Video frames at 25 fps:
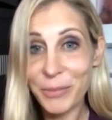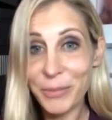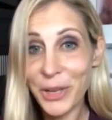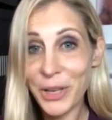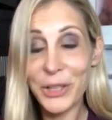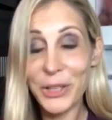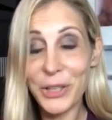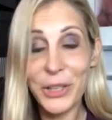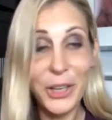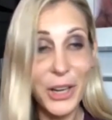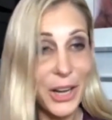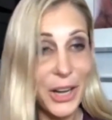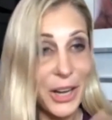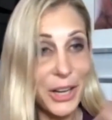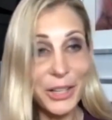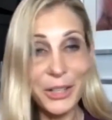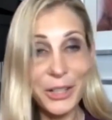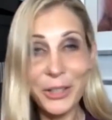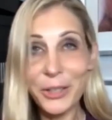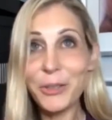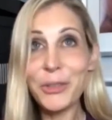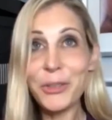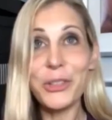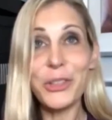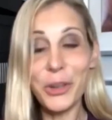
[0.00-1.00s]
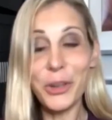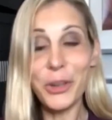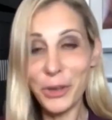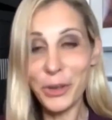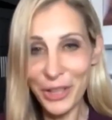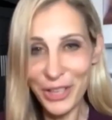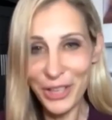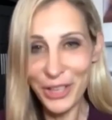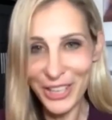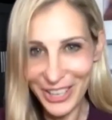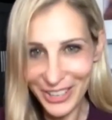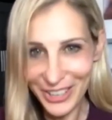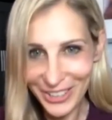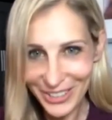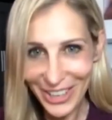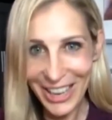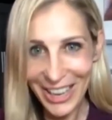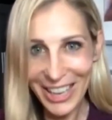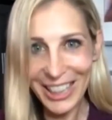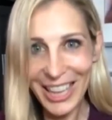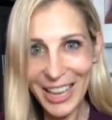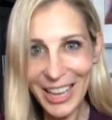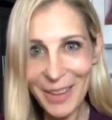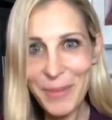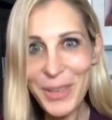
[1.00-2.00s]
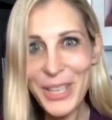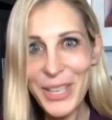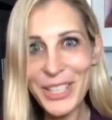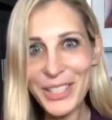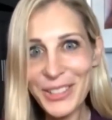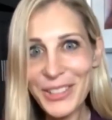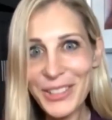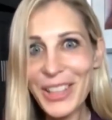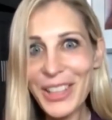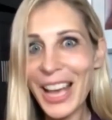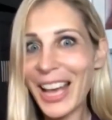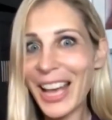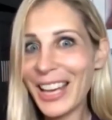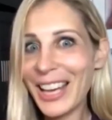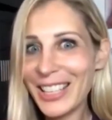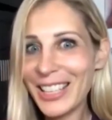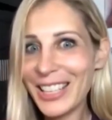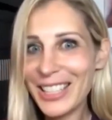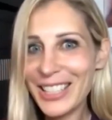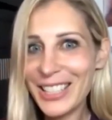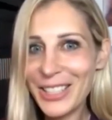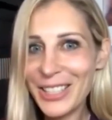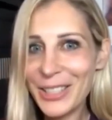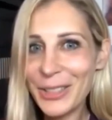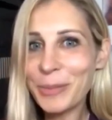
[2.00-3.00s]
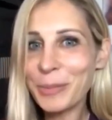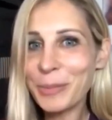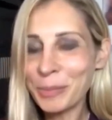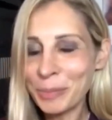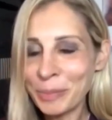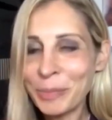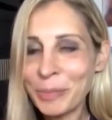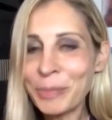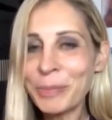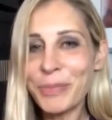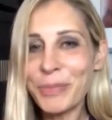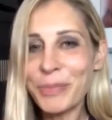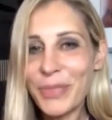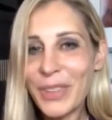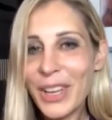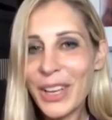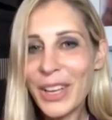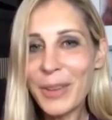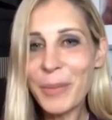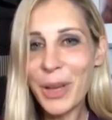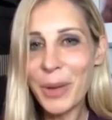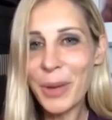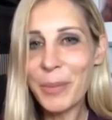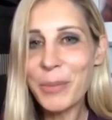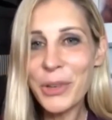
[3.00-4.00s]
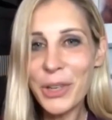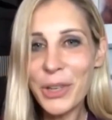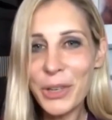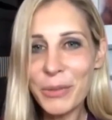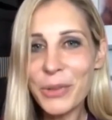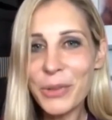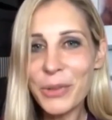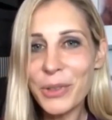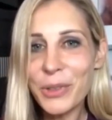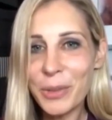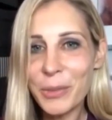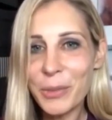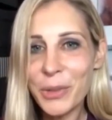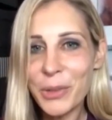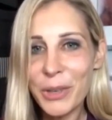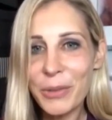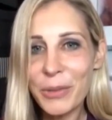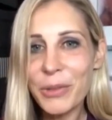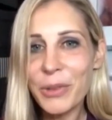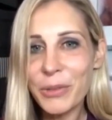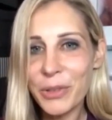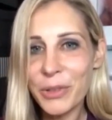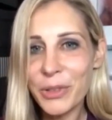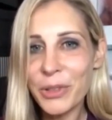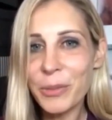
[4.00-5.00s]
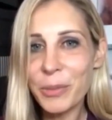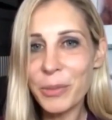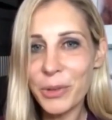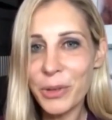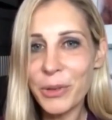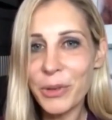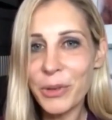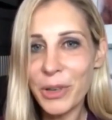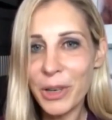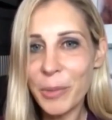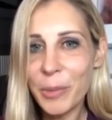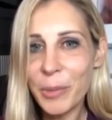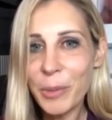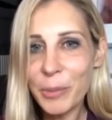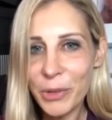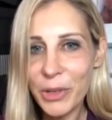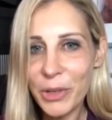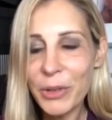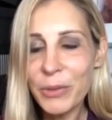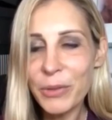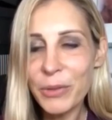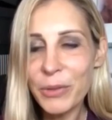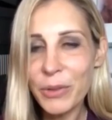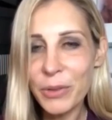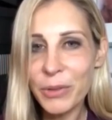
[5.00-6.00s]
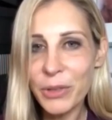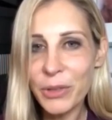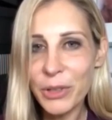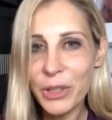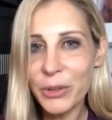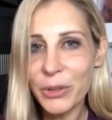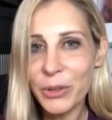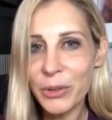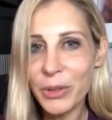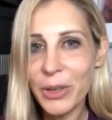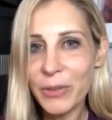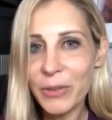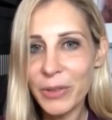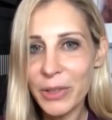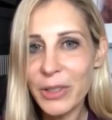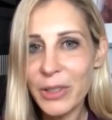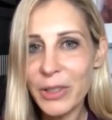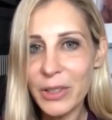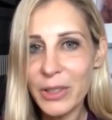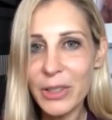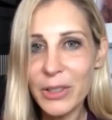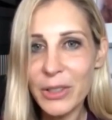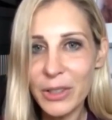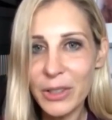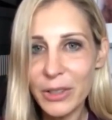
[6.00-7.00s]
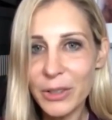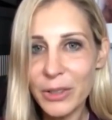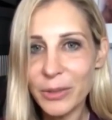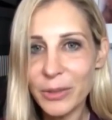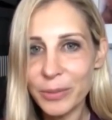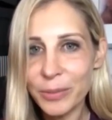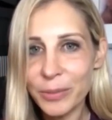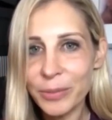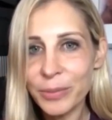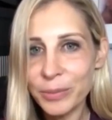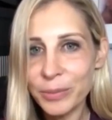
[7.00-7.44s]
and God God let me do that. And so I'm grateful. I'm grateful for the program. I'm grateful for you and everything that you do.